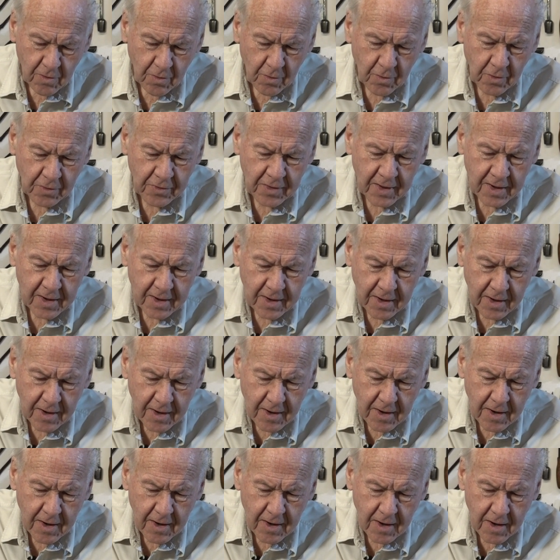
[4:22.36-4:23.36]
with that,
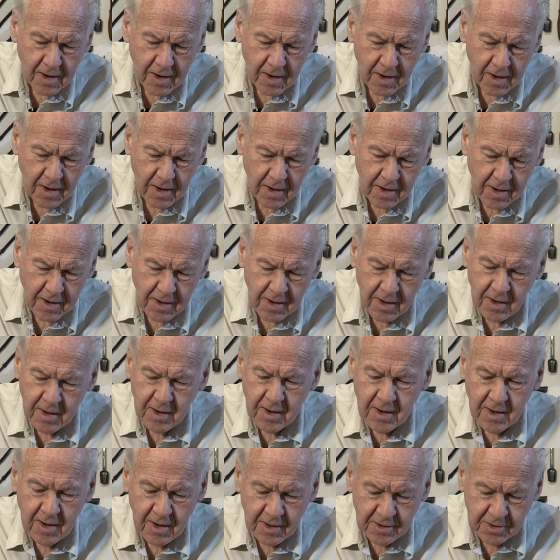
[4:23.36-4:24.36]

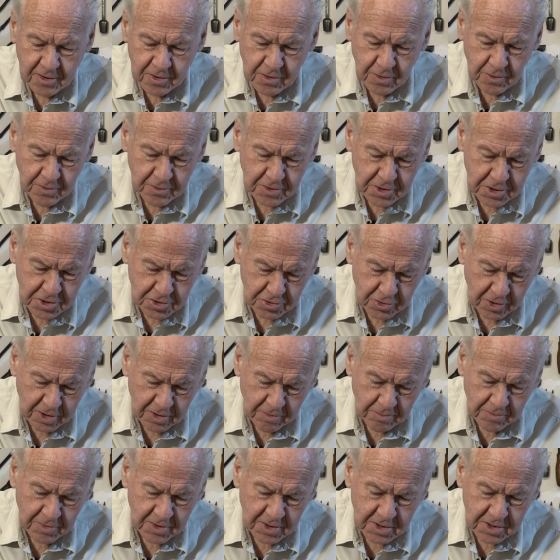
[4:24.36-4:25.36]
and do the
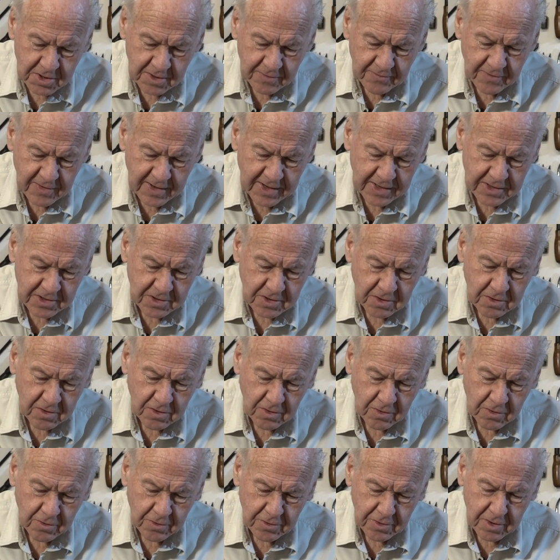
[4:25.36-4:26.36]
straight bits of a letter
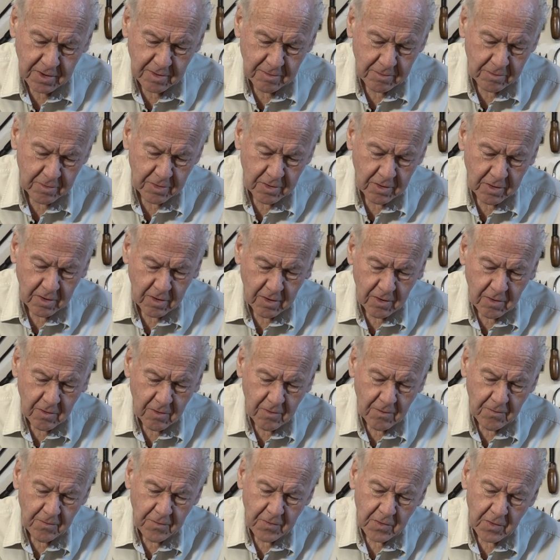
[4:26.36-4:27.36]
or a number
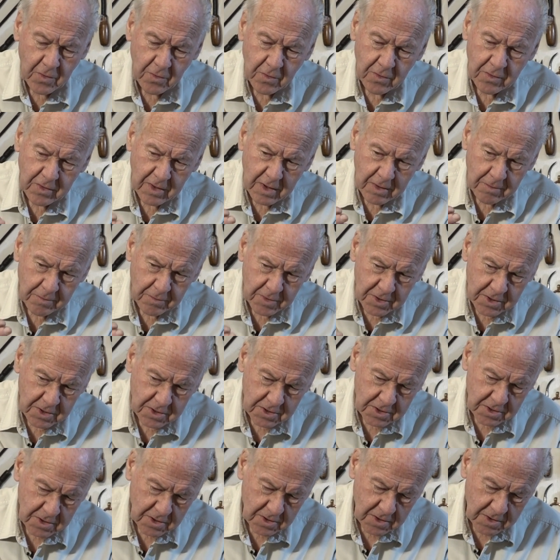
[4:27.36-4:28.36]
with that piece.